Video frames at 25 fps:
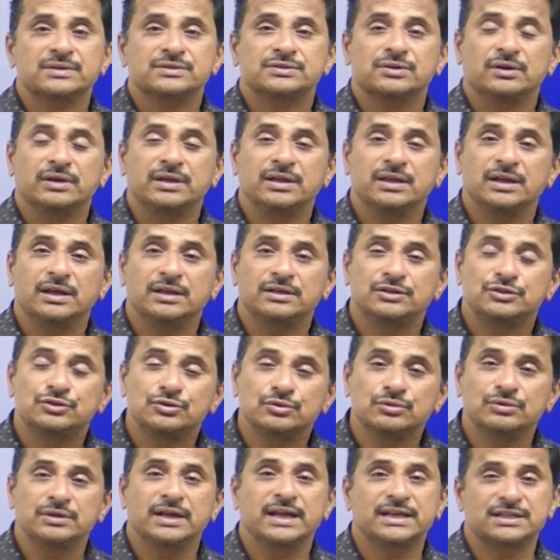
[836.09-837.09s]
So here
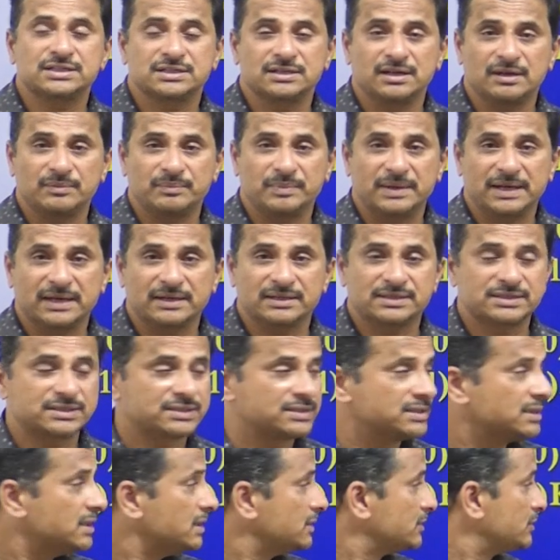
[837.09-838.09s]
2 national
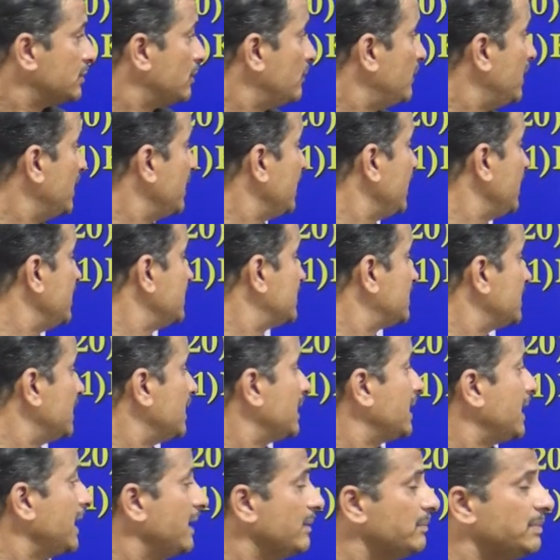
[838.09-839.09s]
parks. So one is
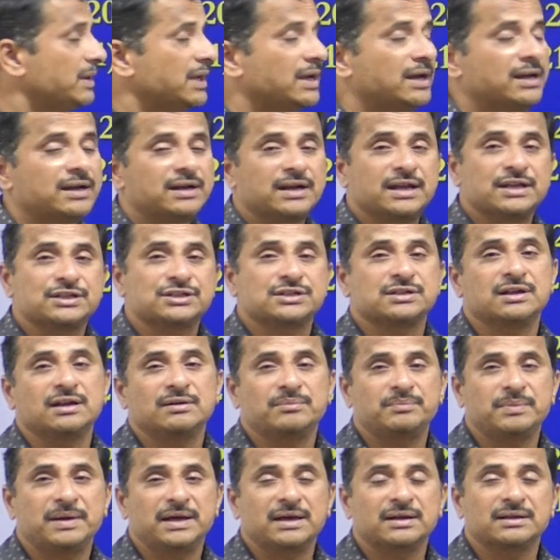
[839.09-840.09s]
KBR
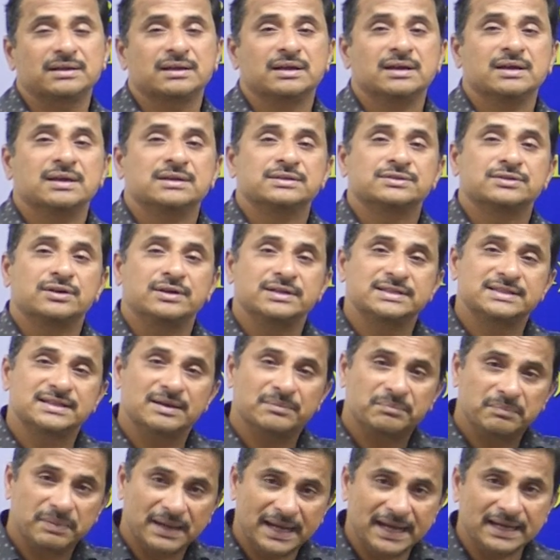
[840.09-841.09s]
National Park. So it's
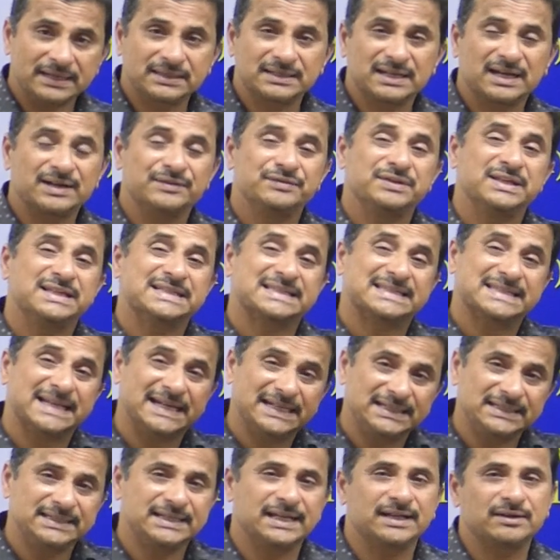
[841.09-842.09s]
a part of the
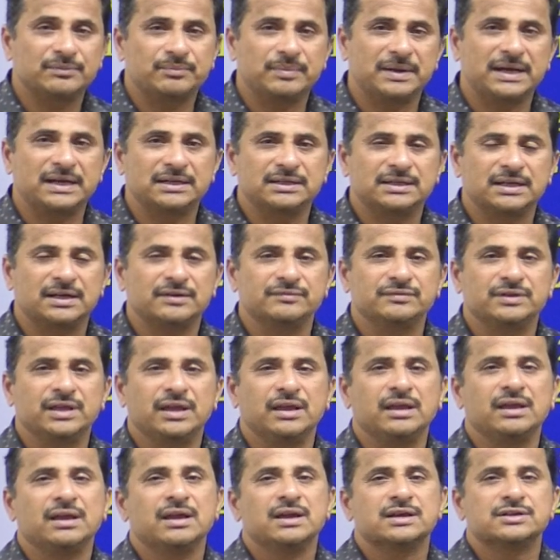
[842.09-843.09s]
center part of
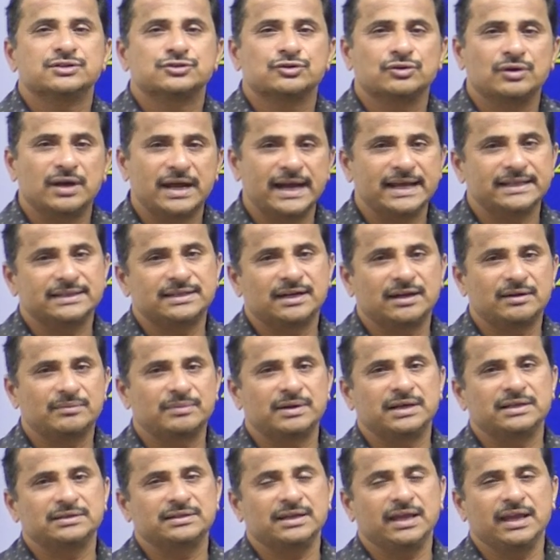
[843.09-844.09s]
the so
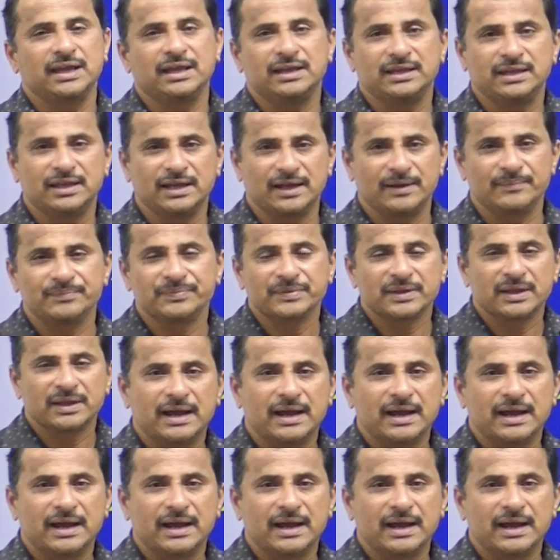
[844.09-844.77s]
Hyderabad area.